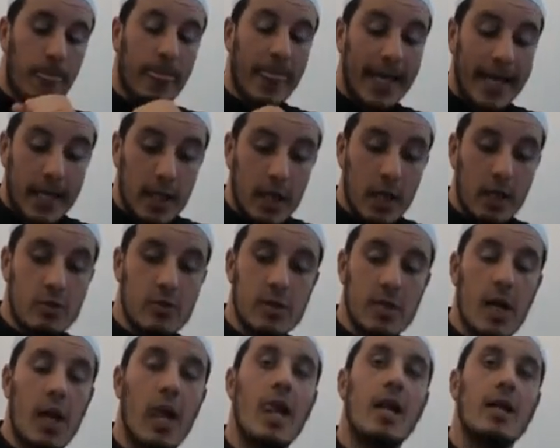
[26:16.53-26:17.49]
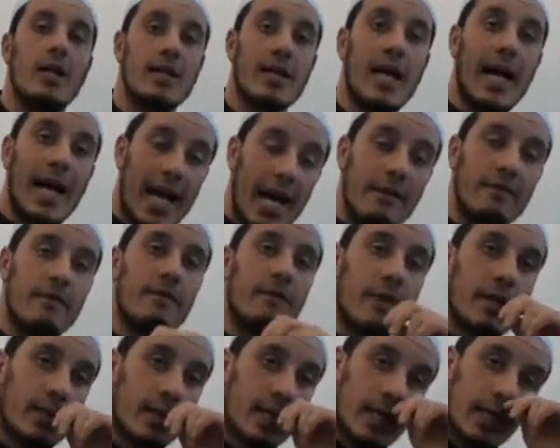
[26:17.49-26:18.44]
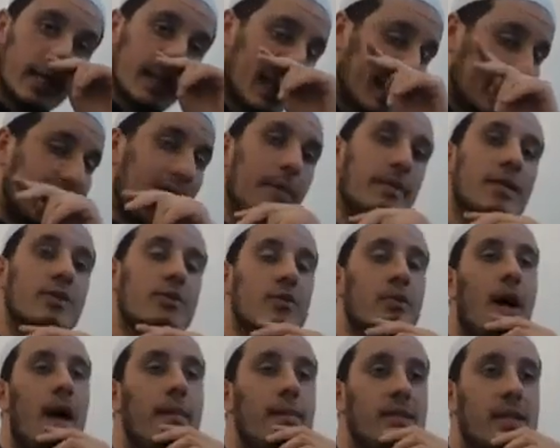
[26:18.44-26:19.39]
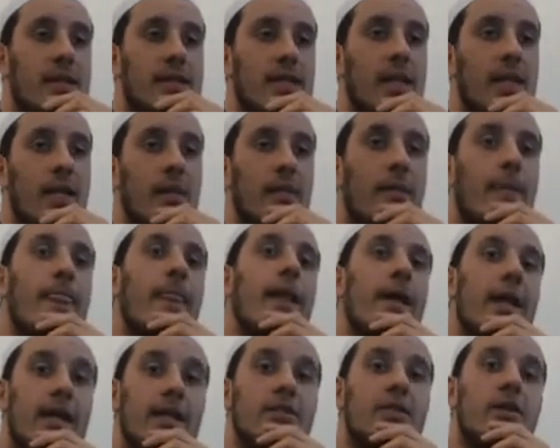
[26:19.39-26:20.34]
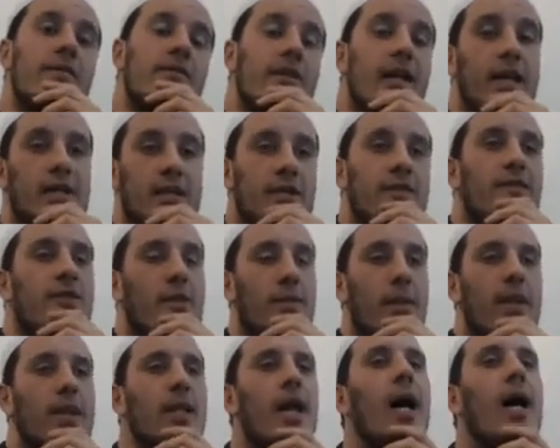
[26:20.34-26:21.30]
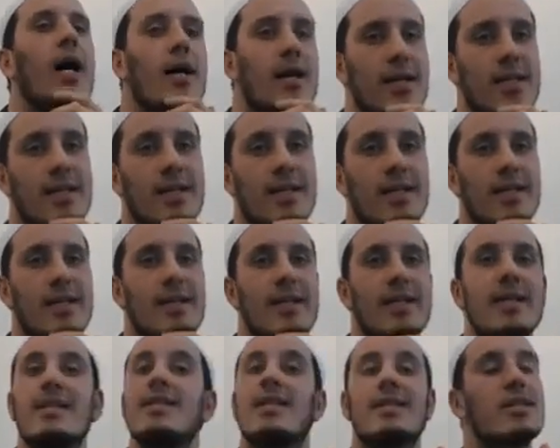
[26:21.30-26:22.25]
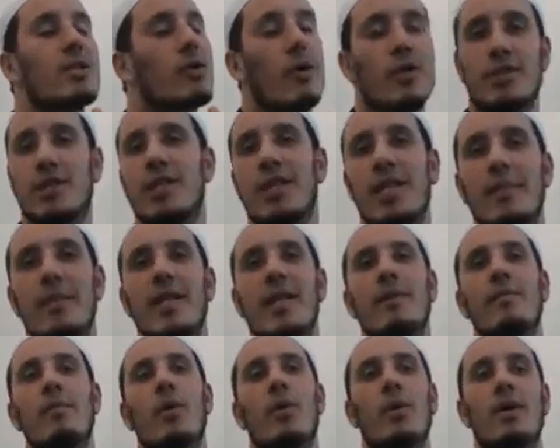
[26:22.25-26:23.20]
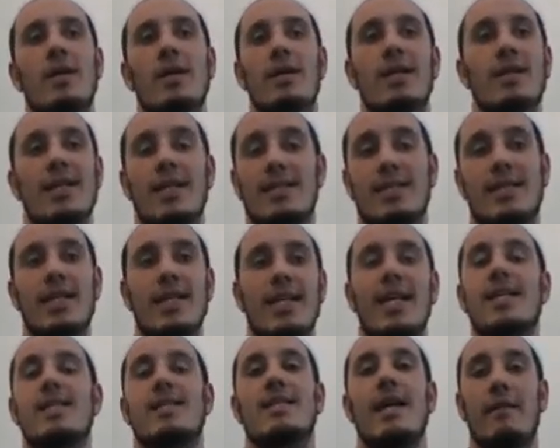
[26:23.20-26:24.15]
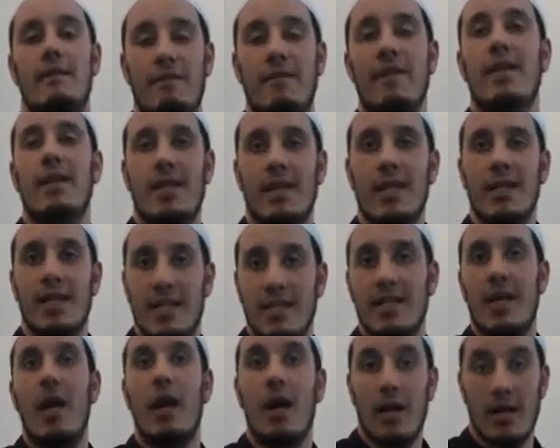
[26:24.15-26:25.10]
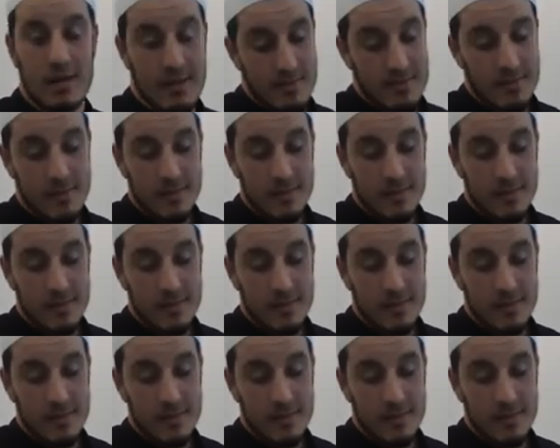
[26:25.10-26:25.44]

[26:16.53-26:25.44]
he knows that everything that's coming to Muhammad is a revelation from Allah. He doesn't question him anymore. That's it. He has that faith in his heart.